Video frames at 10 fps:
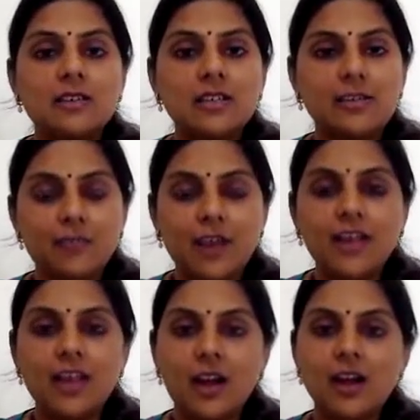
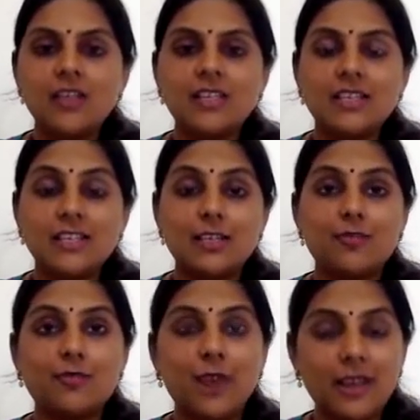define art. Is it
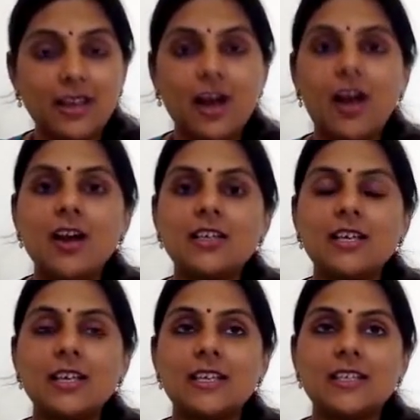fine art?
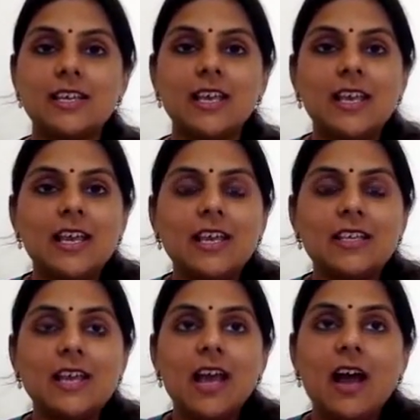Is
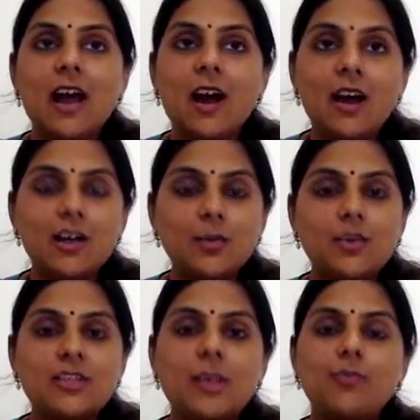it art
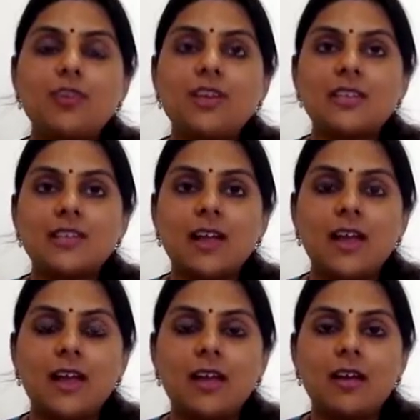with subjects
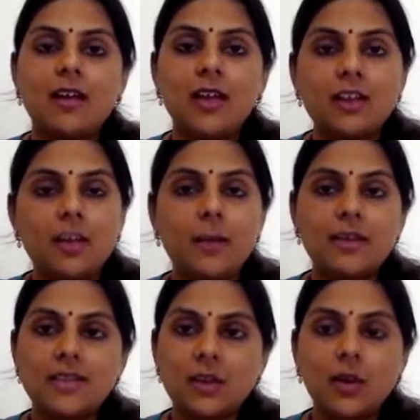like
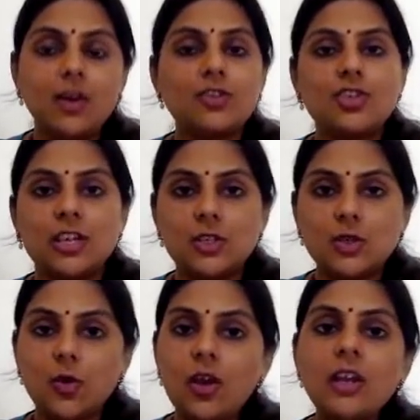economics, psychology, and
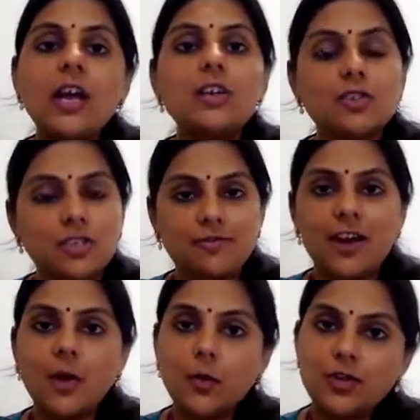so on? So
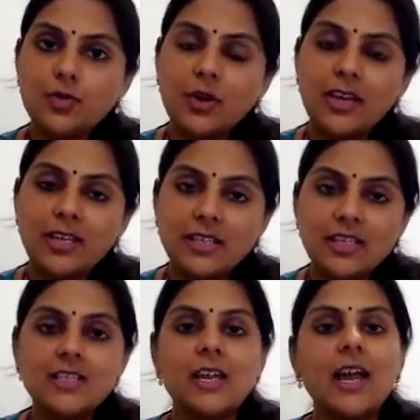define which one it
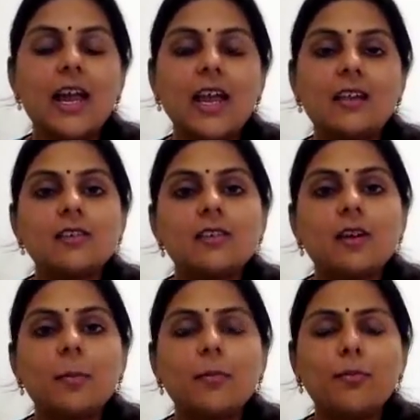is, and
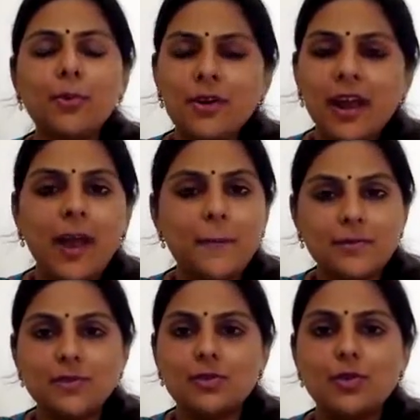
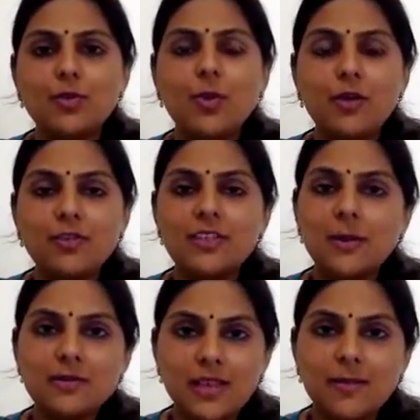perhaps you work for
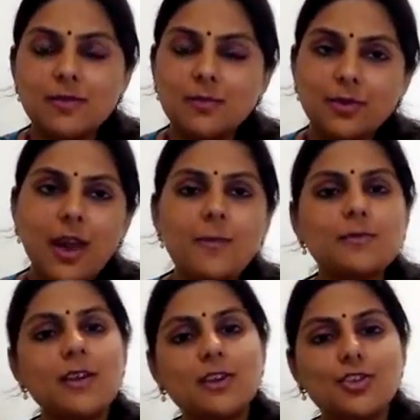some time, so
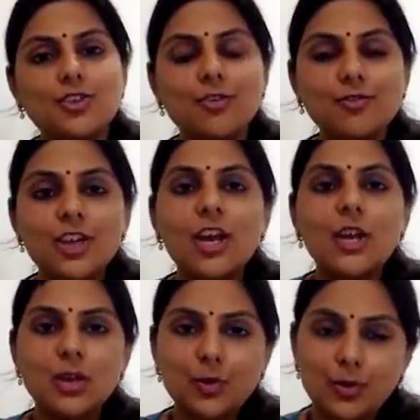perhaps make a shift.
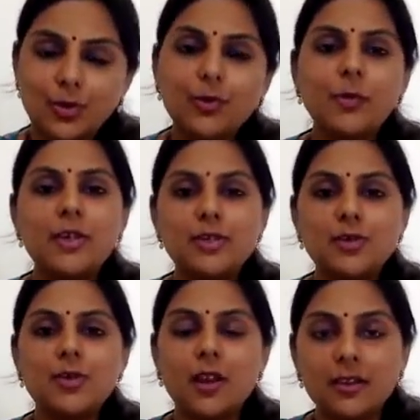You could always
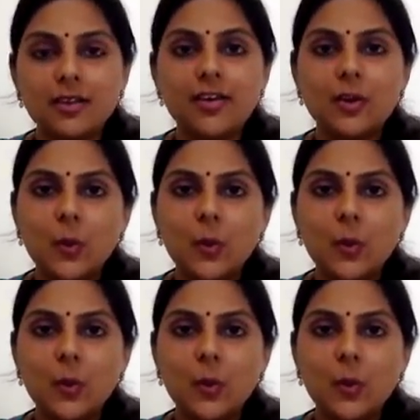do concurrent